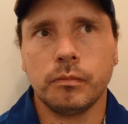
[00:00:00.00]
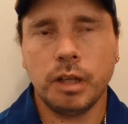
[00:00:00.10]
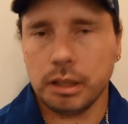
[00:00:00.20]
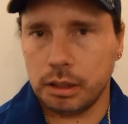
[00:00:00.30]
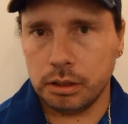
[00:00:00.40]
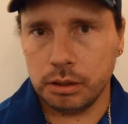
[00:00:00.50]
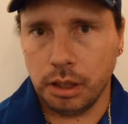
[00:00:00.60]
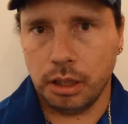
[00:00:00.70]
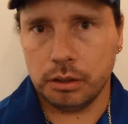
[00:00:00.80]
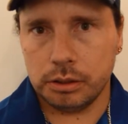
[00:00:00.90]
I got
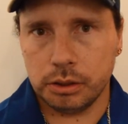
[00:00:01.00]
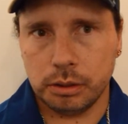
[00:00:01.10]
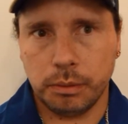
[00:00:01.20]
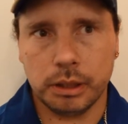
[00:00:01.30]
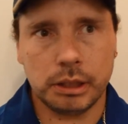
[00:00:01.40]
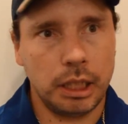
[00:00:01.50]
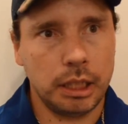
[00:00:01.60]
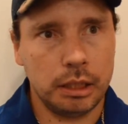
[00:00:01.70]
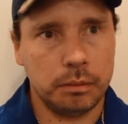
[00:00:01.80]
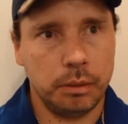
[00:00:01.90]
her jewelry box. I
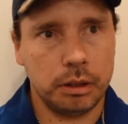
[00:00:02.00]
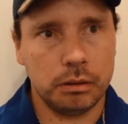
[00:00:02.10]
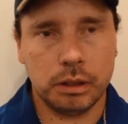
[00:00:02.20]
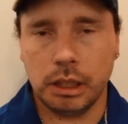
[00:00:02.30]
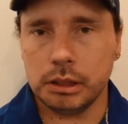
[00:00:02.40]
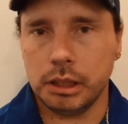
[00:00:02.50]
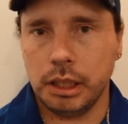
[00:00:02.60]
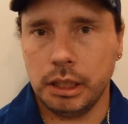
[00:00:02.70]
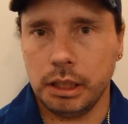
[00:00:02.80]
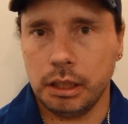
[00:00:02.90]
got my little cousin
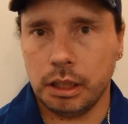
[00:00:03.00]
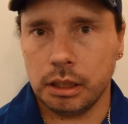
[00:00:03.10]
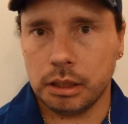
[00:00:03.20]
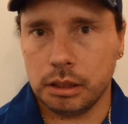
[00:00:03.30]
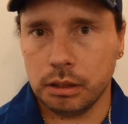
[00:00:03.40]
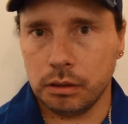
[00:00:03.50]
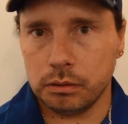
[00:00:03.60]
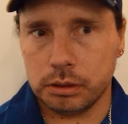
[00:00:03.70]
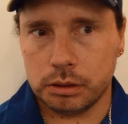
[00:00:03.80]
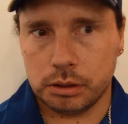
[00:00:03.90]
a
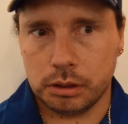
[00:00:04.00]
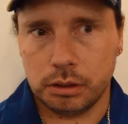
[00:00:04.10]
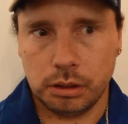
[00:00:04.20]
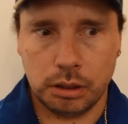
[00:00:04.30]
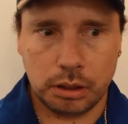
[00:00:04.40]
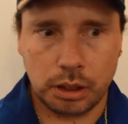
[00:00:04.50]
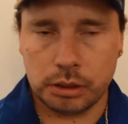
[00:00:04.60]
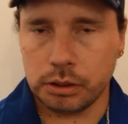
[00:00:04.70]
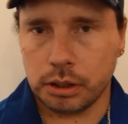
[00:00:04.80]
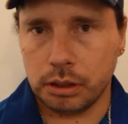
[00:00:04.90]
little
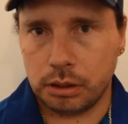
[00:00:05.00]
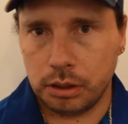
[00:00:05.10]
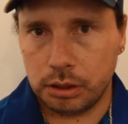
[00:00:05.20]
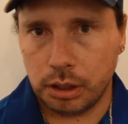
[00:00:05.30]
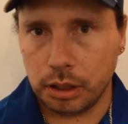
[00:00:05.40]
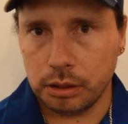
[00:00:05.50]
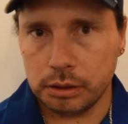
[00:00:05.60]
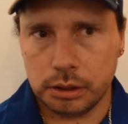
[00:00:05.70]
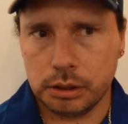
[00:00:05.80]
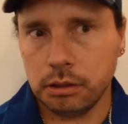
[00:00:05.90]
electric guitar.
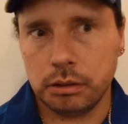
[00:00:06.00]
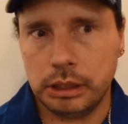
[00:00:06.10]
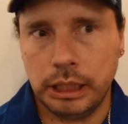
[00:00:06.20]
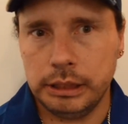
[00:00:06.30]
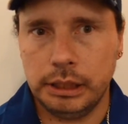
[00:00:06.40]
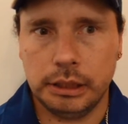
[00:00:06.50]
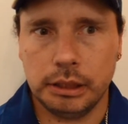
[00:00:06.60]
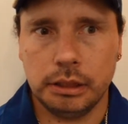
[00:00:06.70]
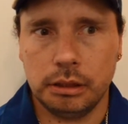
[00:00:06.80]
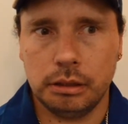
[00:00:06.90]
It's this little tiny
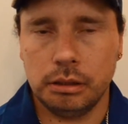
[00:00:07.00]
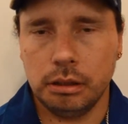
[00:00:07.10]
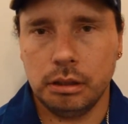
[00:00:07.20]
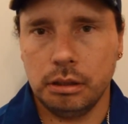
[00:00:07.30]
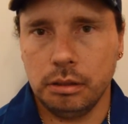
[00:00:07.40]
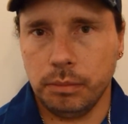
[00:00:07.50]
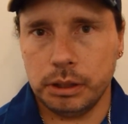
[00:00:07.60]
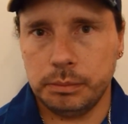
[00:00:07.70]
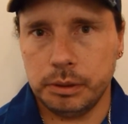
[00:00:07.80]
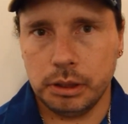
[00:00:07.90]
thing and
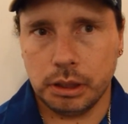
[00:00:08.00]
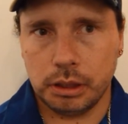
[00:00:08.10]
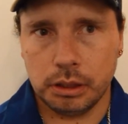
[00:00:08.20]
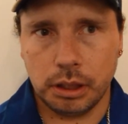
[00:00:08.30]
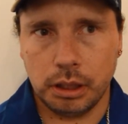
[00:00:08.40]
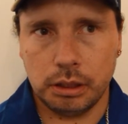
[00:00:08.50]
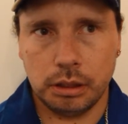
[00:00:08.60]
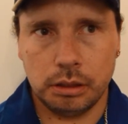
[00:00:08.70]
plays music, and it's got